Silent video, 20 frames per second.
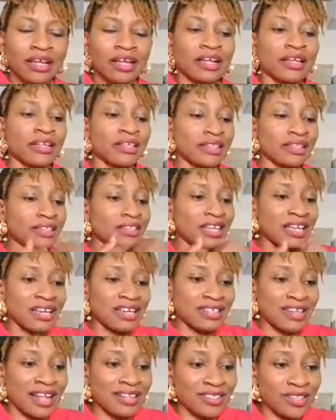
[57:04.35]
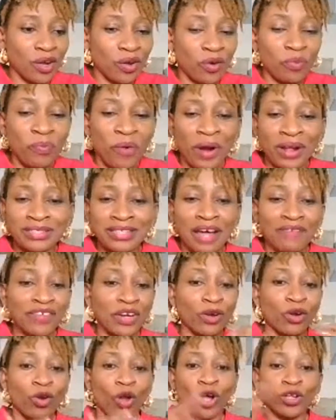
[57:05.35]
The inner circle parents
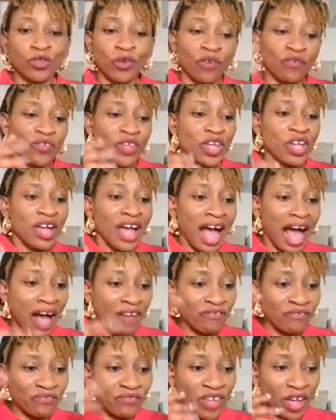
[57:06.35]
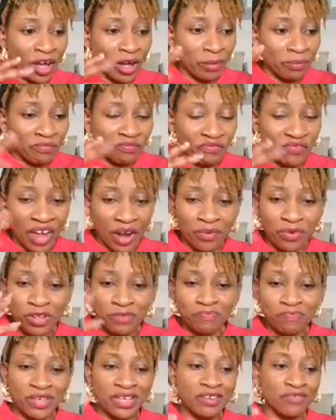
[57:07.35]
have
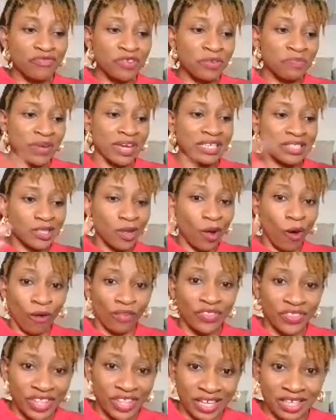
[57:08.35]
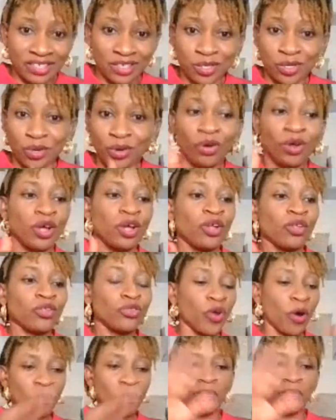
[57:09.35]
very big rebates on this. So
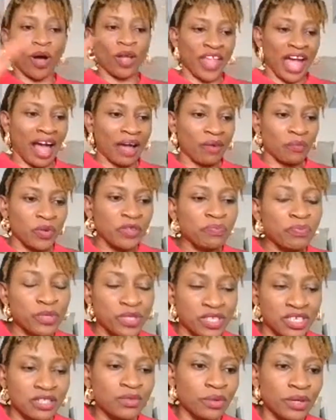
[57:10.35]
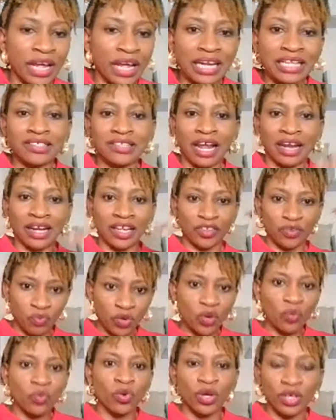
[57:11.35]
don't bother with putting No Yelling Challenge.
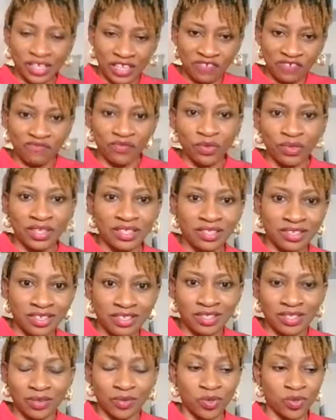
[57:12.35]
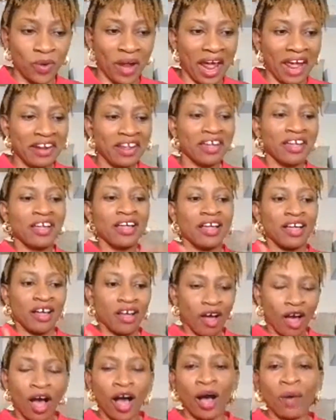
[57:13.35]
We will give you the details, right?
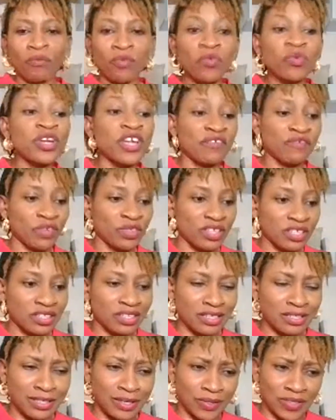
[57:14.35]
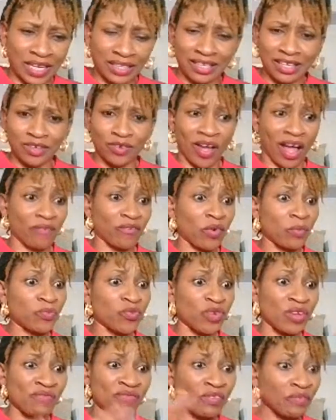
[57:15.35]
We will give you the details. I think you have up
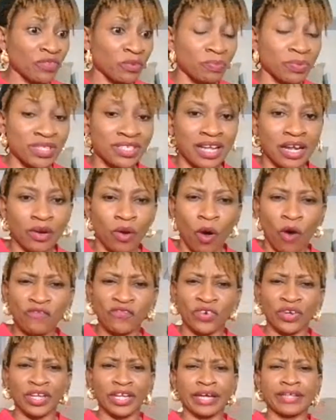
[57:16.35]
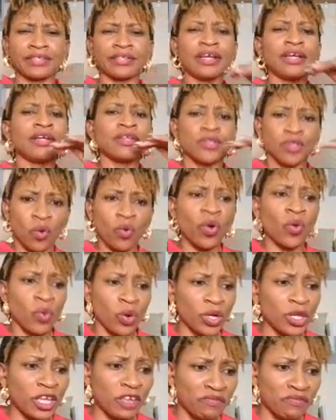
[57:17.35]
to a 50% off on it. So we
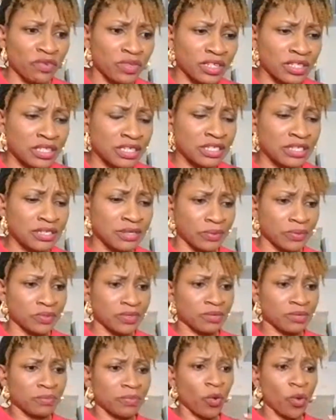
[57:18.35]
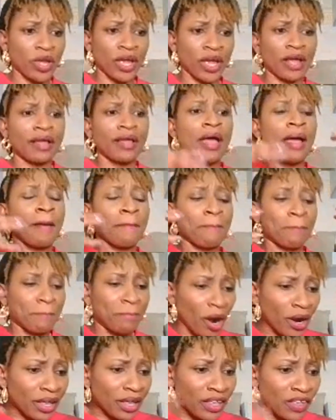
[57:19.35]
will give you the details, okay?
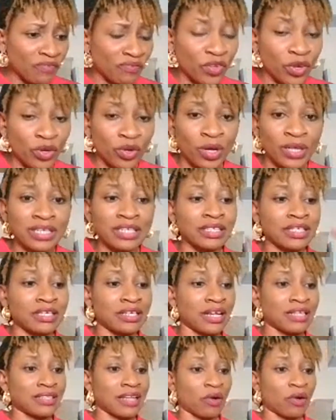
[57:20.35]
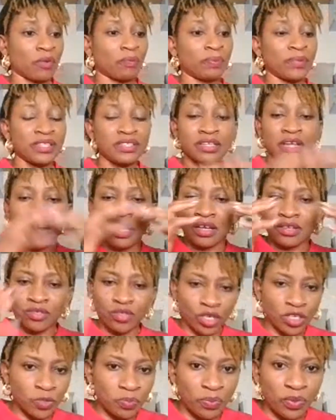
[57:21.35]
But if you're not in the inner circle, please
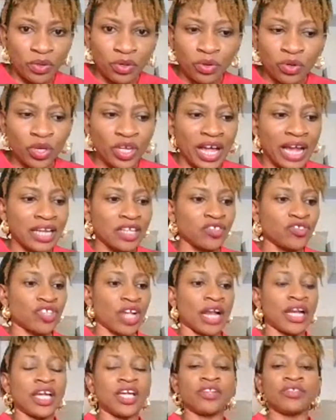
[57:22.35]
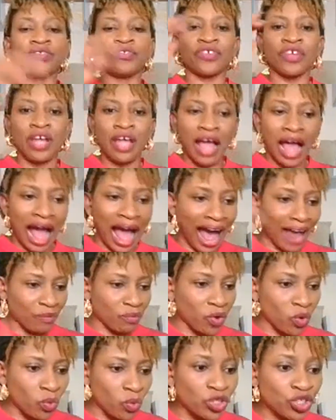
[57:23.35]
just put No Yelling Challenge. And
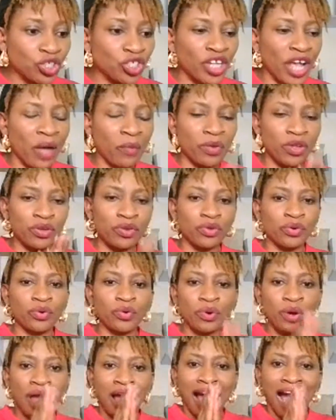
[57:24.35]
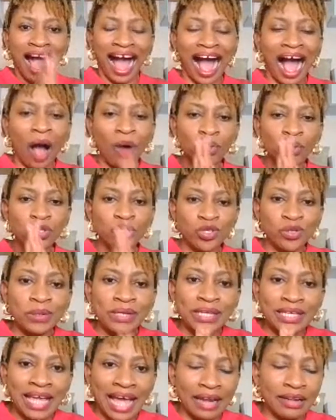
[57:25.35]
we will share with you how
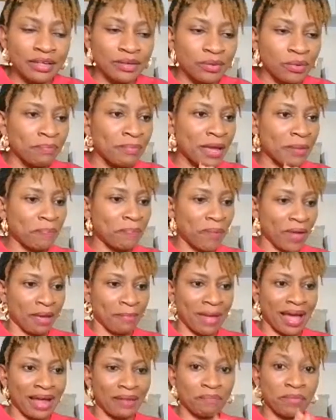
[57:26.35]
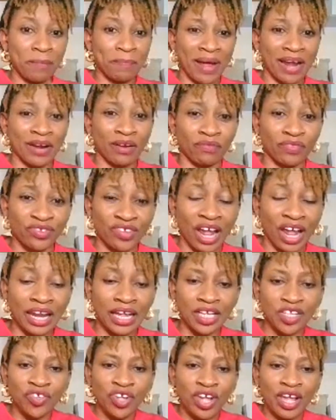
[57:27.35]
to get, you know, make payment, be part of the
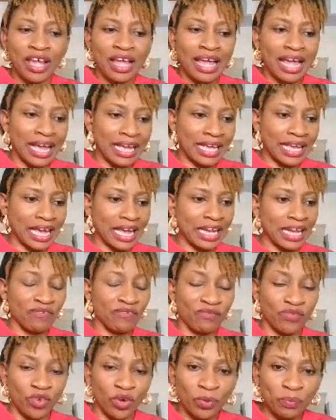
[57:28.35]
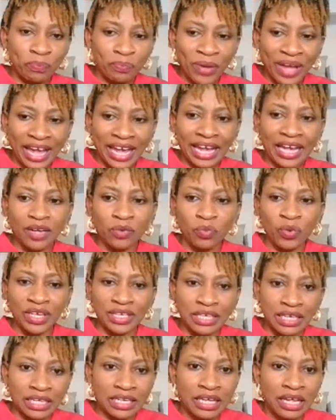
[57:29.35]
challenge. Again, if you're paying
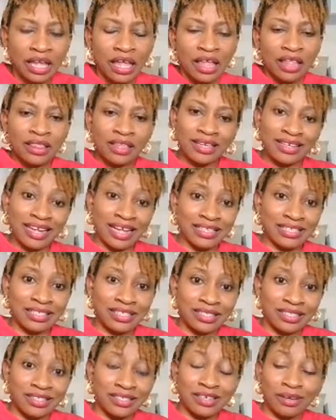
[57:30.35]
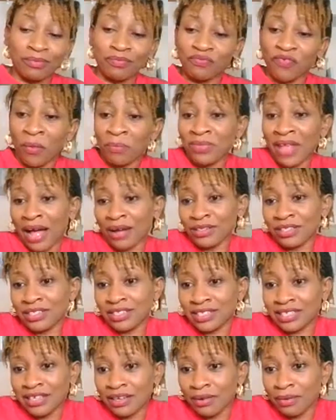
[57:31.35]
within the next, you know, from now
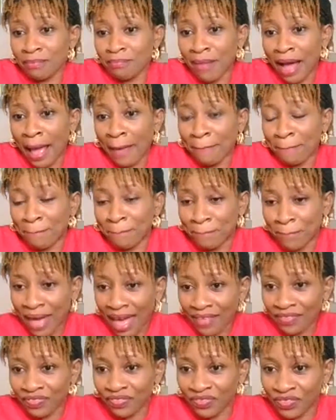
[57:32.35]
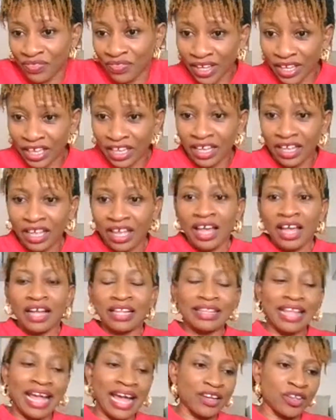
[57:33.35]
till my birthday,
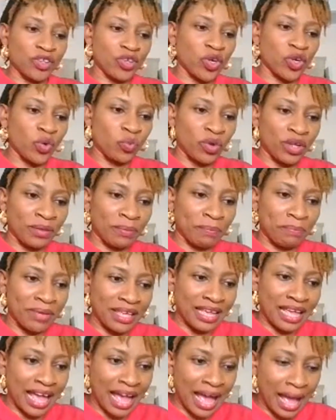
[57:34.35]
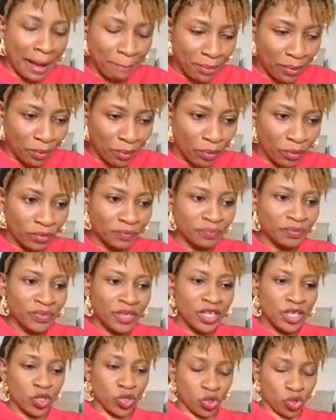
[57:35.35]
then you will be able
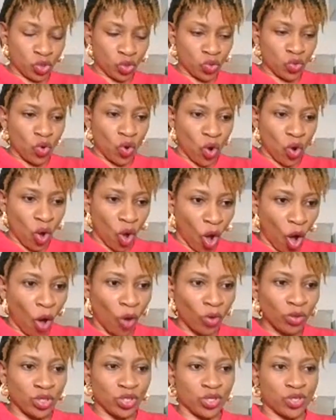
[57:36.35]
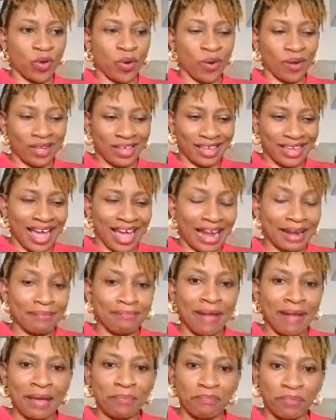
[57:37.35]
to also get
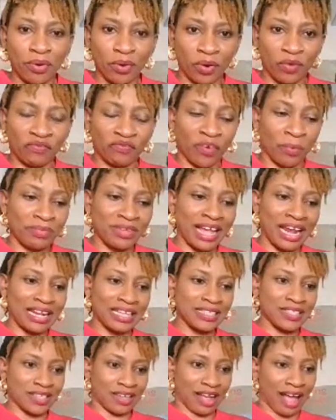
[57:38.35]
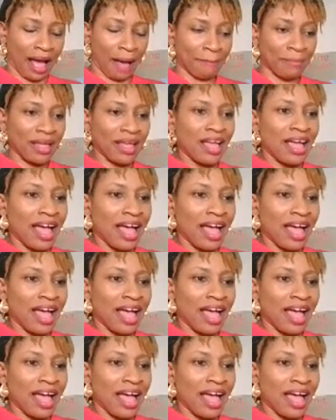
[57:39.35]
my book, From Yelling to Camp.